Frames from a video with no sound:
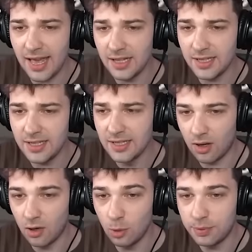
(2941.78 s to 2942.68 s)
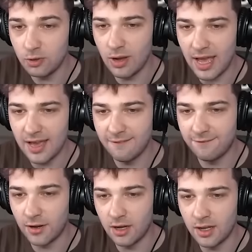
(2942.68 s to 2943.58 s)
Allie, I hope you had
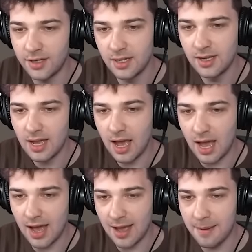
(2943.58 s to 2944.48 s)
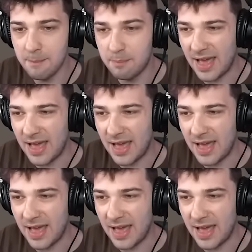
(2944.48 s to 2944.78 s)
fun. I'm